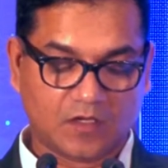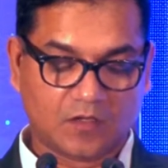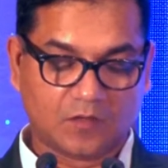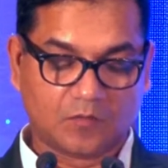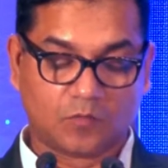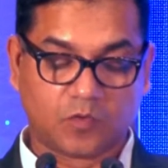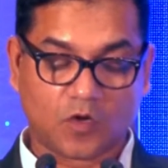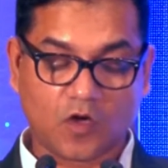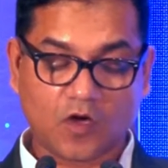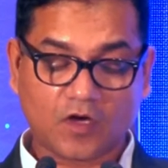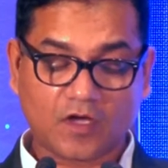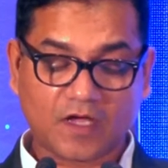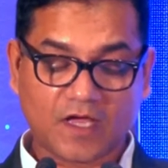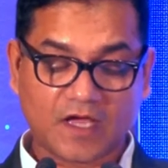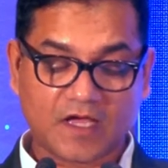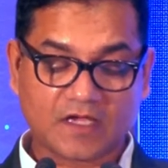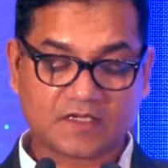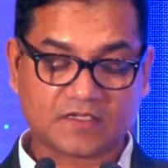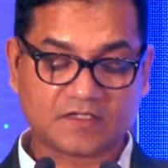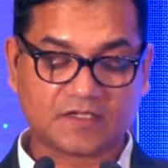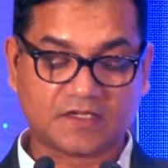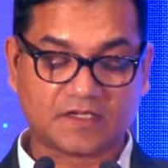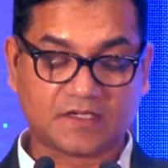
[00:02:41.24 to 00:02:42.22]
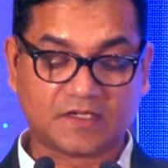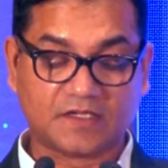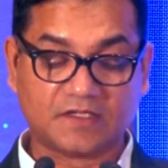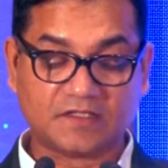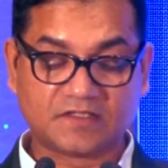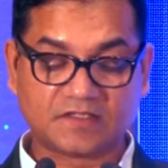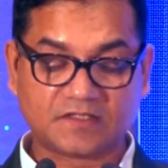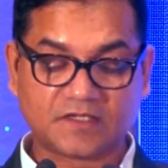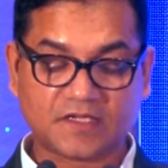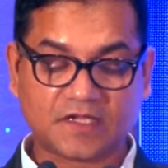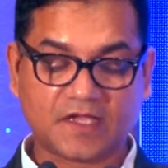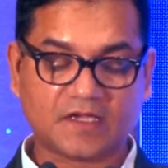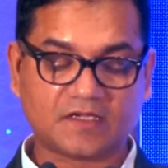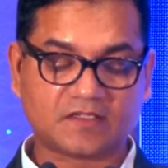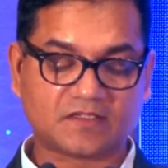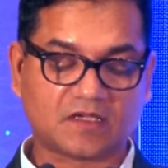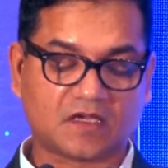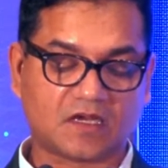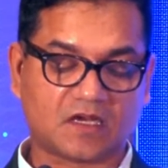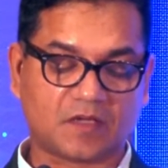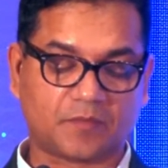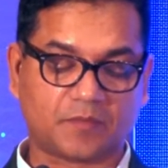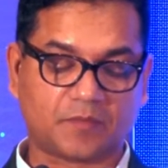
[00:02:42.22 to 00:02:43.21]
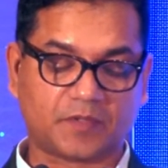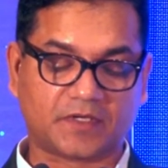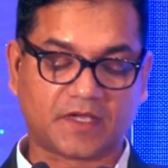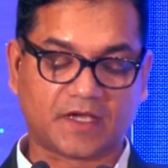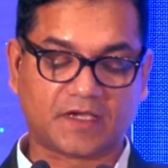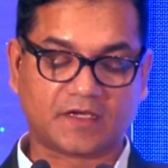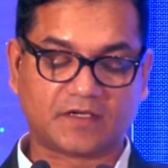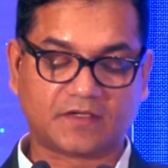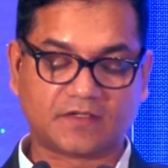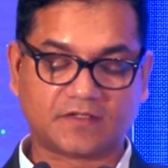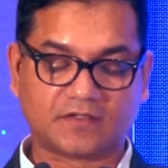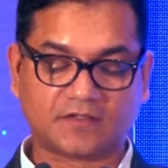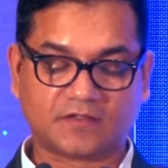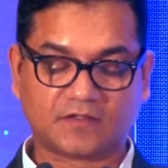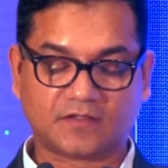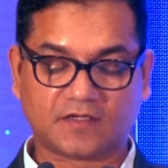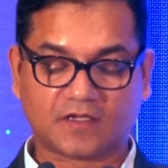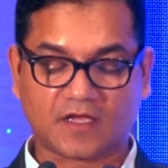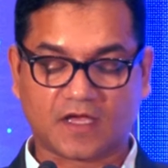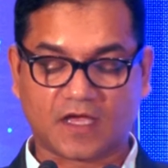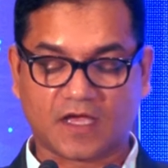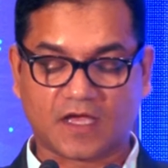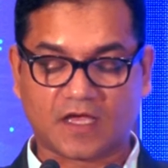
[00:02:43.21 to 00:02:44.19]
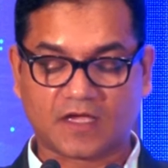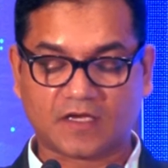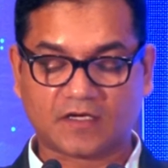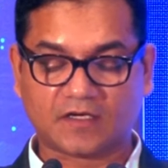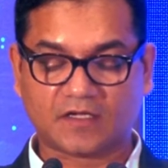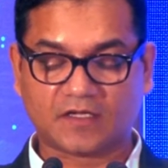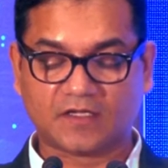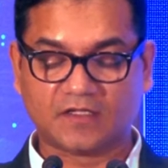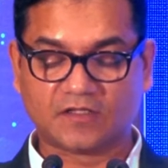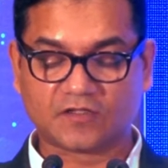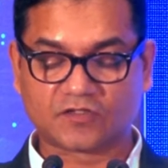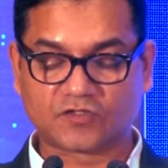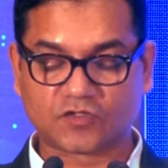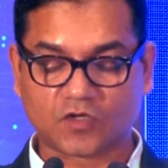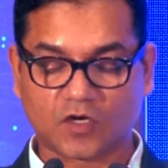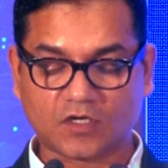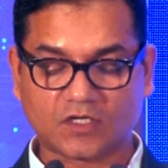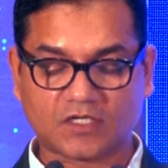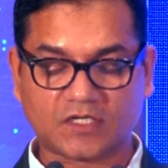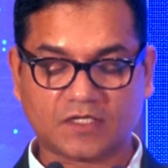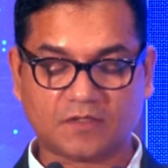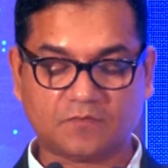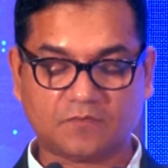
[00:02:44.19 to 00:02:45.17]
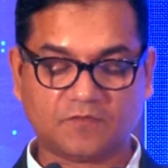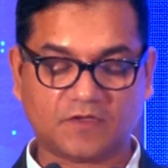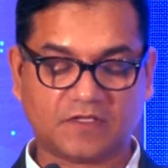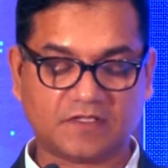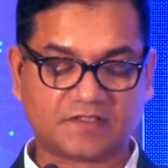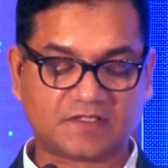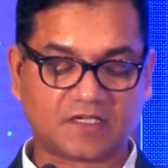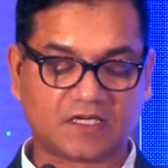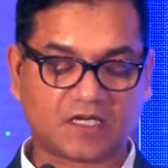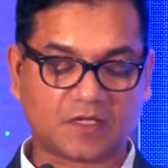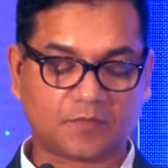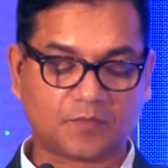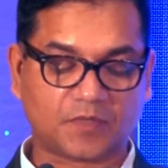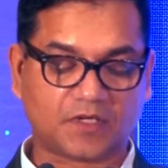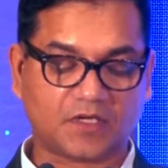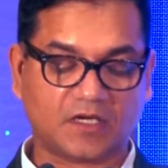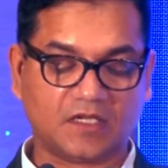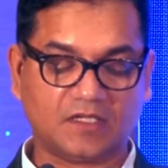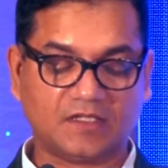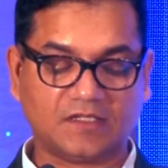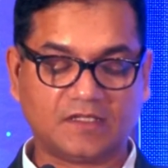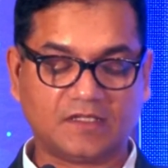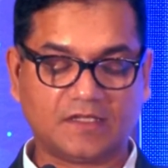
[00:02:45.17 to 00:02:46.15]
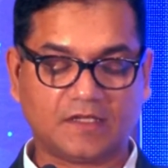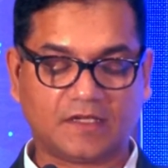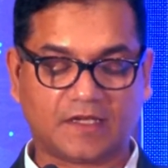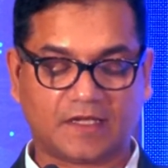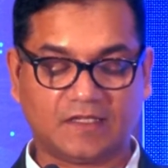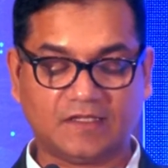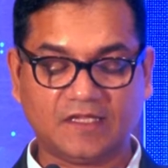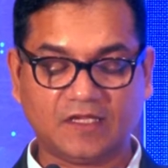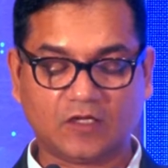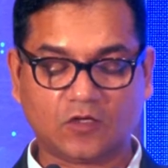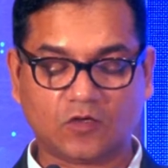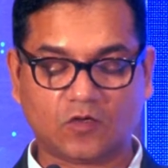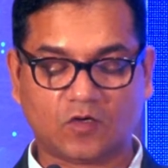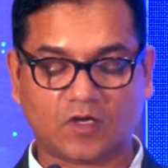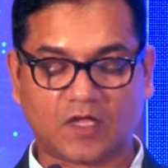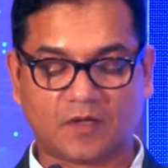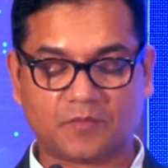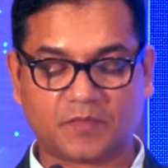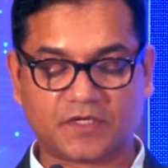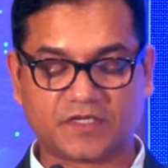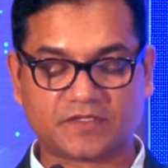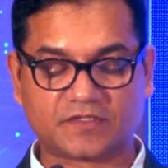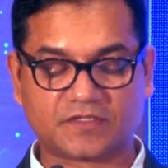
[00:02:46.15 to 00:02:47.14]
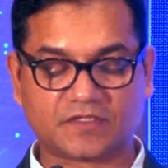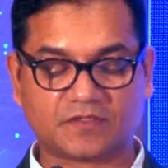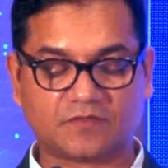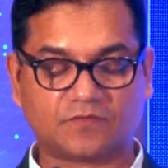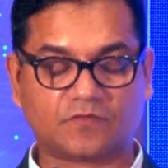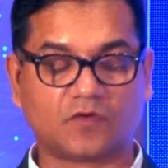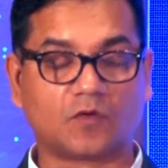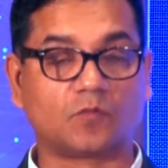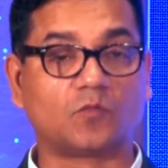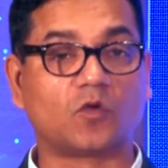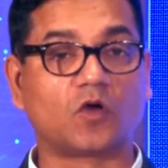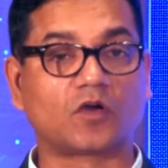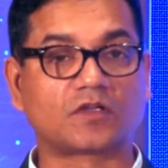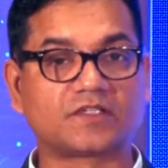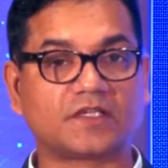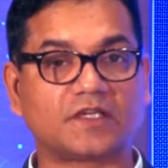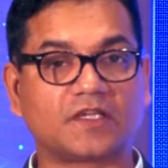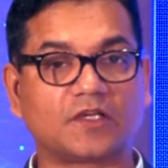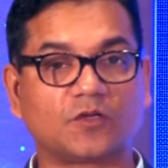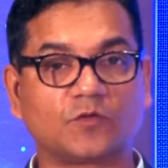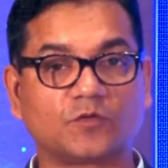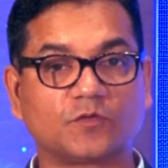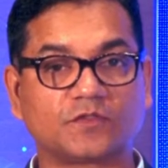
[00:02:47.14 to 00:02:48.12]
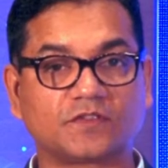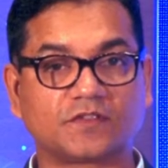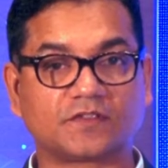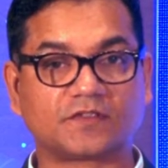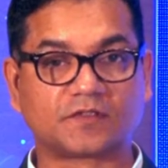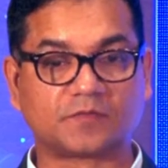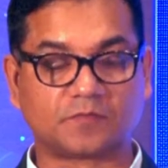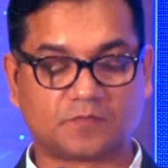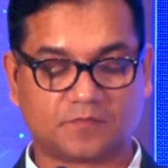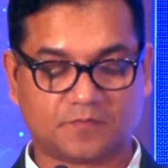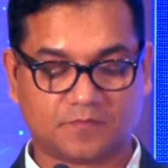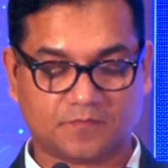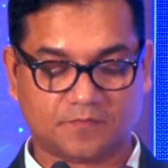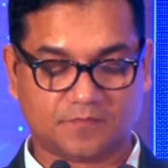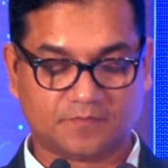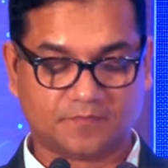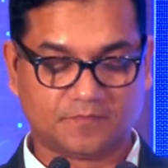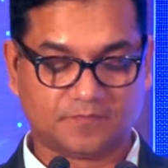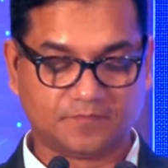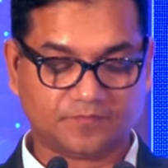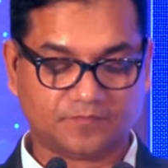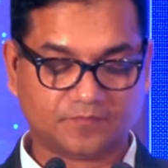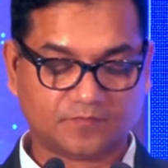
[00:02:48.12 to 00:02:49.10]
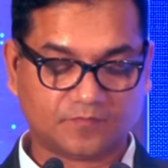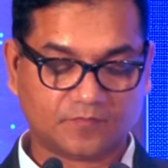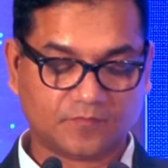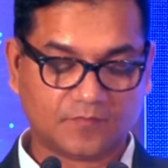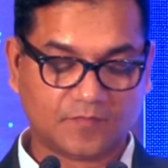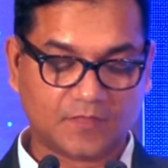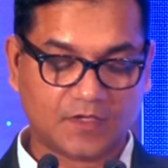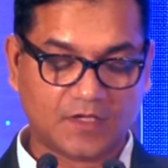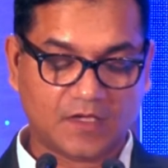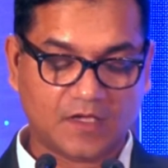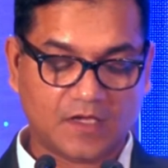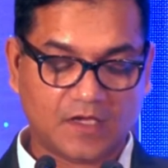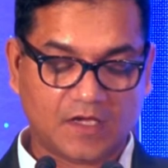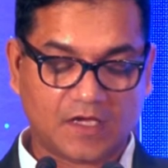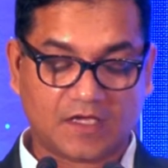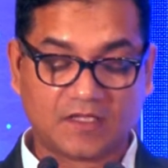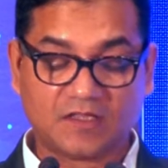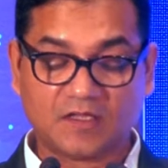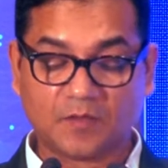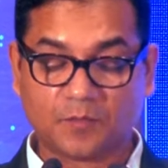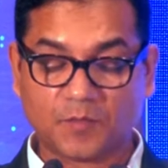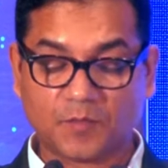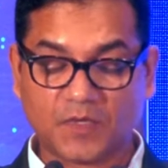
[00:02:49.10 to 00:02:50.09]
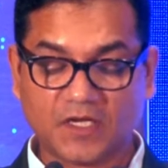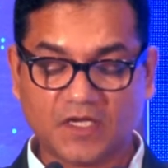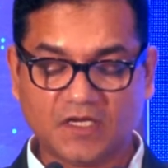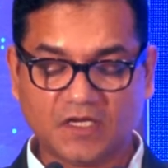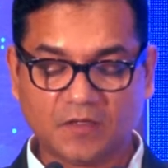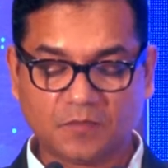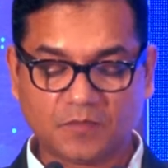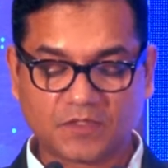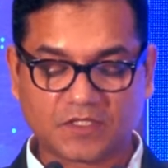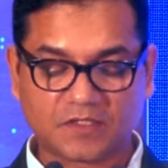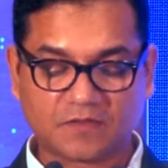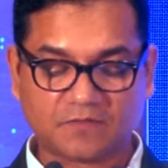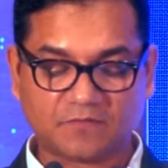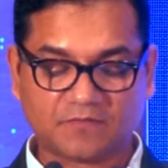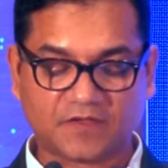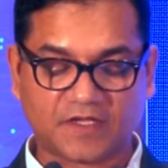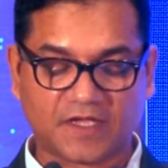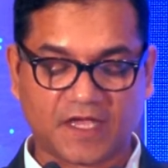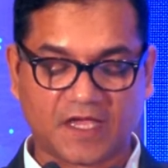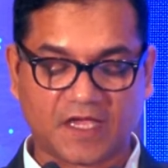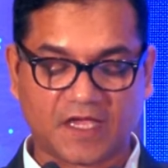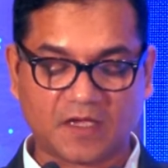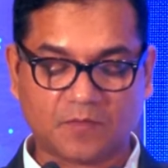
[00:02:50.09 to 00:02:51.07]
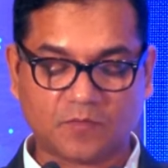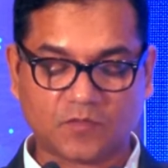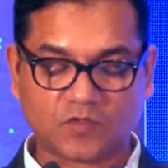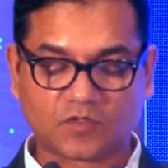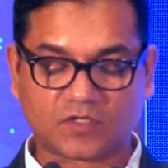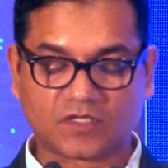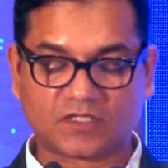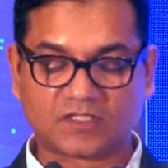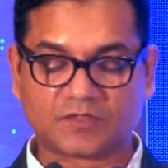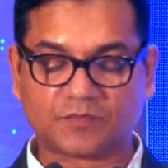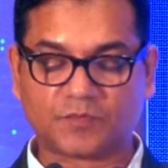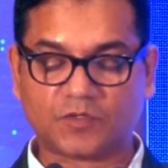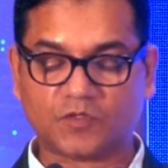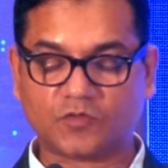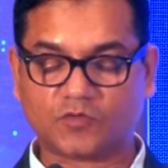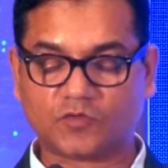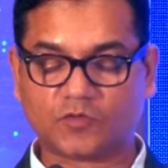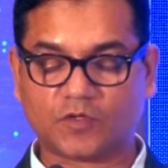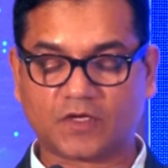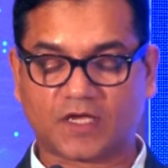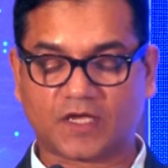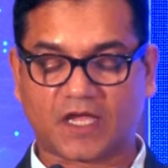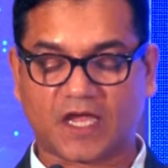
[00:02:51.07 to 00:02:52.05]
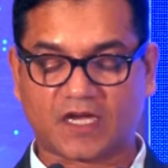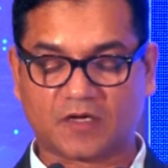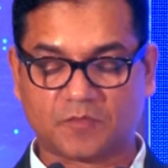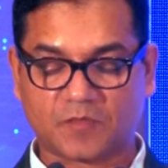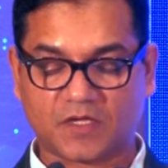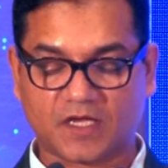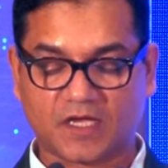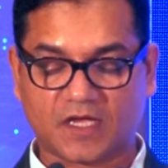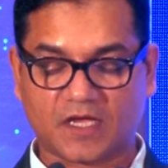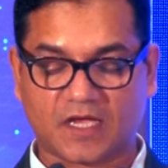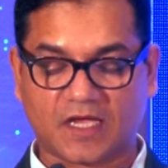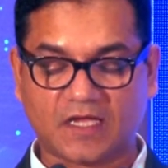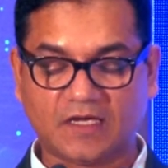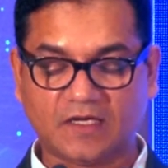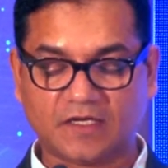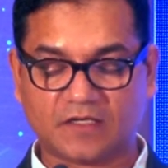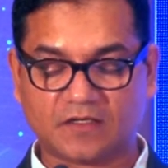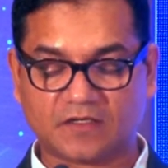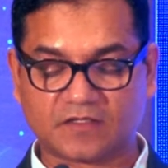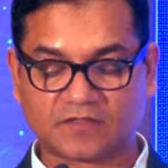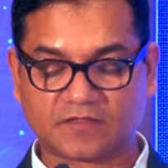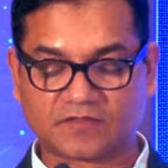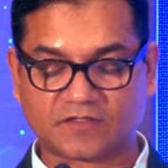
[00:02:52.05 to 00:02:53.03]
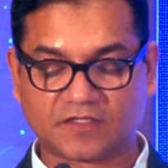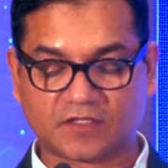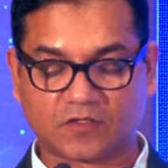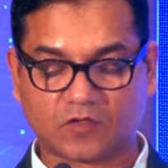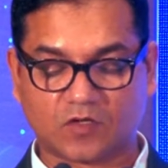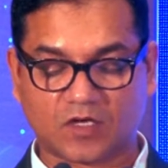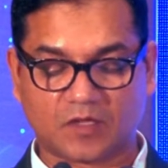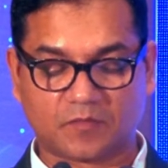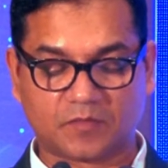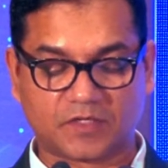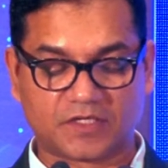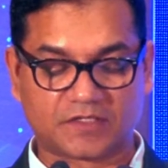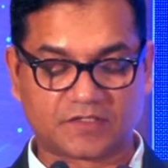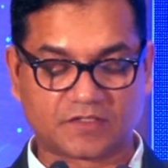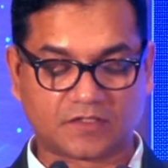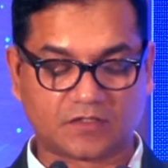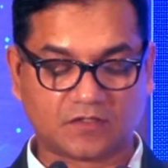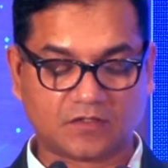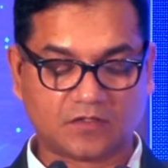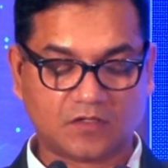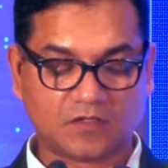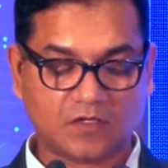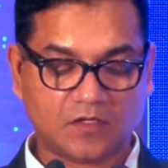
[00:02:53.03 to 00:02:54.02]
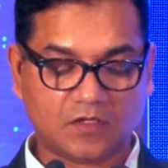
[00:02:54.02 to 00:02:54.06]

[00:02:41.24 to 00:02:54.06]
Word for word: Blockhash instigates our appetite and in the short term will set up a healthy collaboration for blockchain ecosystem. In the medium term, we aim to contribute to academia and industry collaboration